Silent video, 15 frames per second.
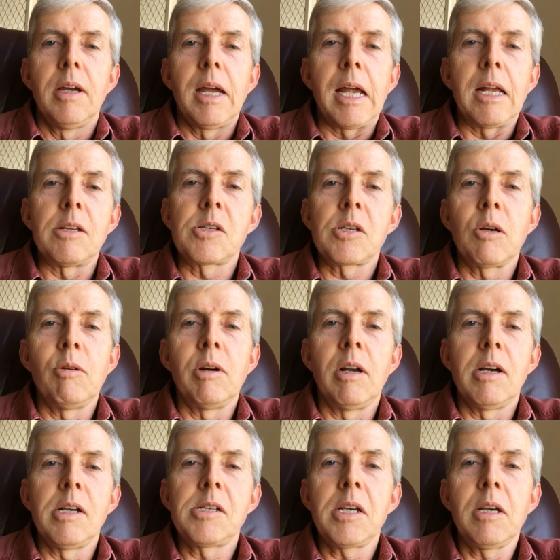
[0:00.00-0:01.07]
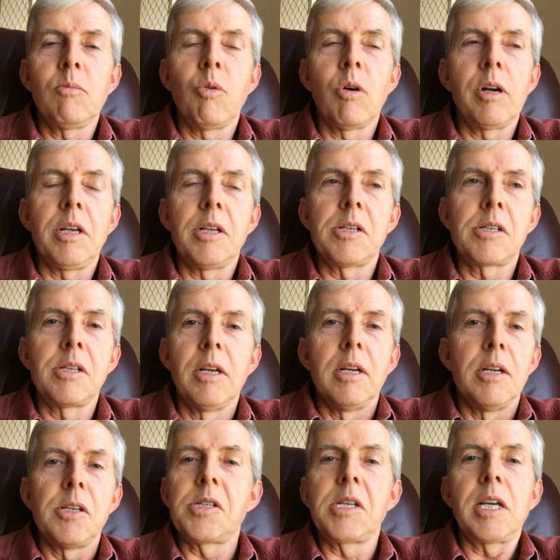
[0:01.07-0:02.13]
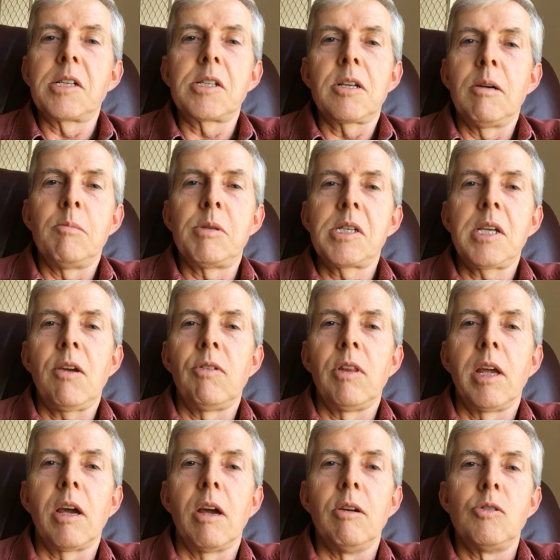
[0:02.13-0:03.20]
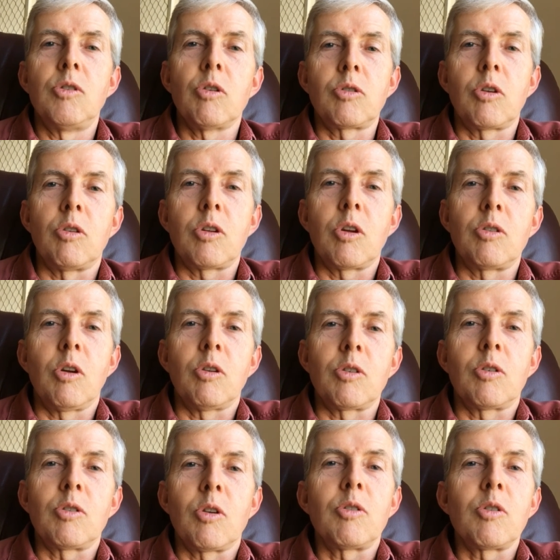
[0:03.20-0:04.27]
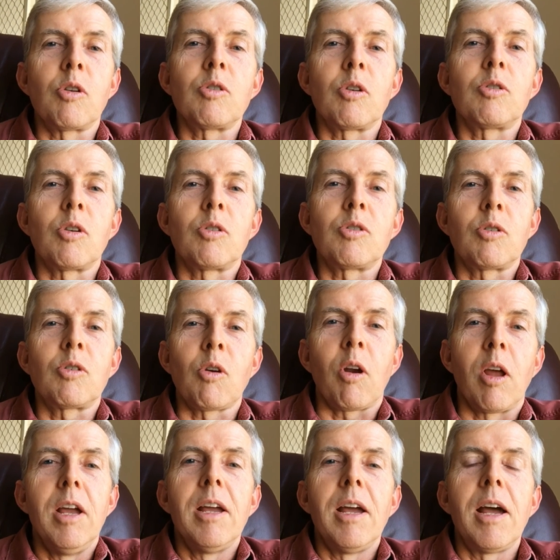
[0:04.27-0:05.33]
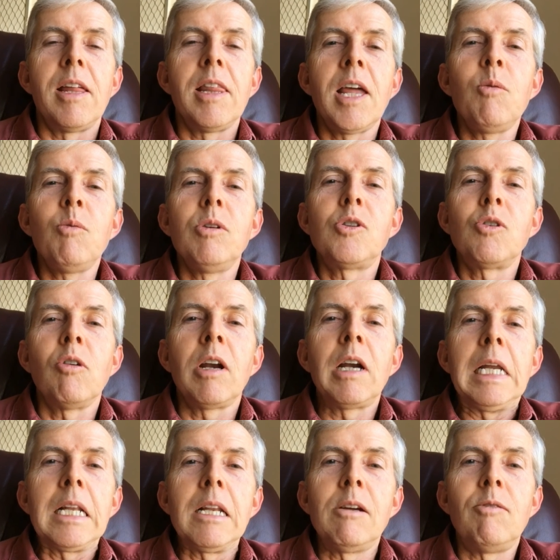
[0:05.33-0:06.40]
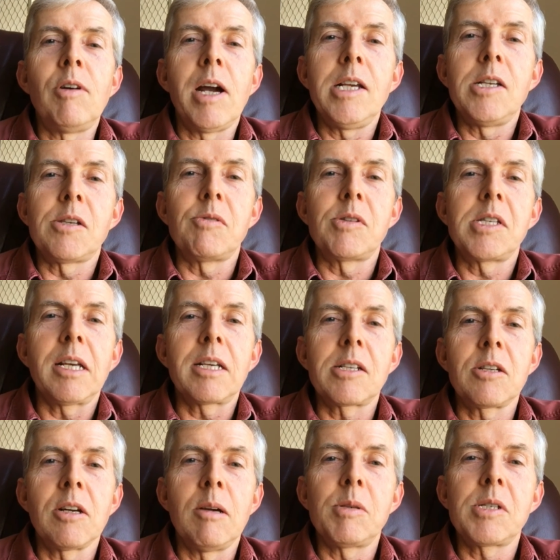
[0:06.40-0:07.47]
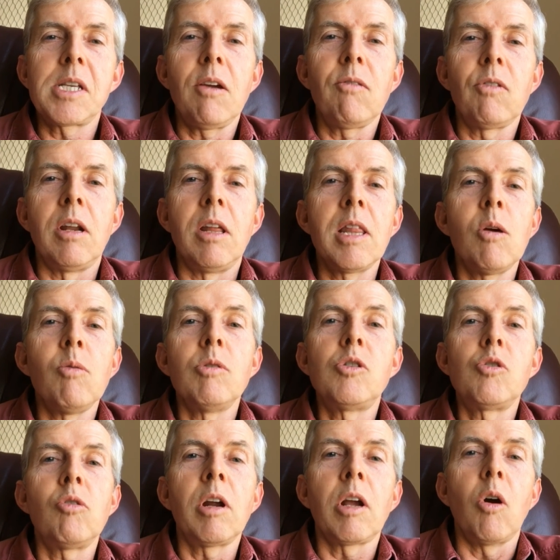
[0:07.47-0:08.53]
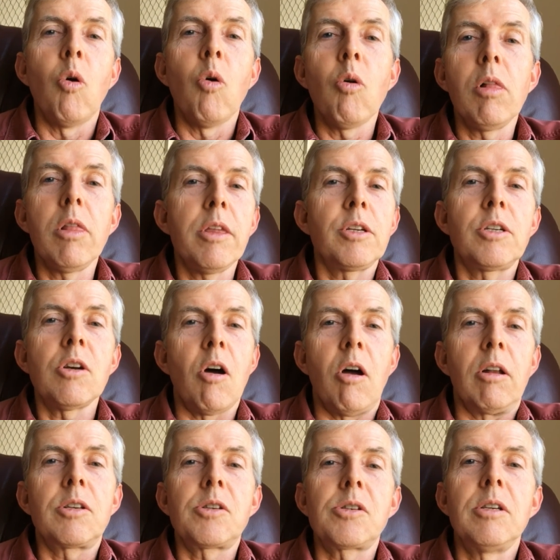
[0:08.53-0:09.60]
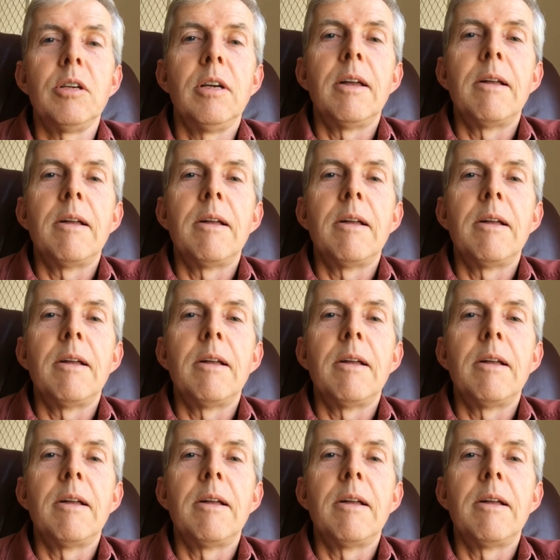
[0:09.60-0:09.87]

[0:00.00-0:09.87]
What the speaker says: And so when I said, what is 6 times 7? They go, dot, dot, dot, dot, dot, dot, dot, dot, dot, dot. And they were drawing little arrays of 6 times 7. And they were drawing all the dots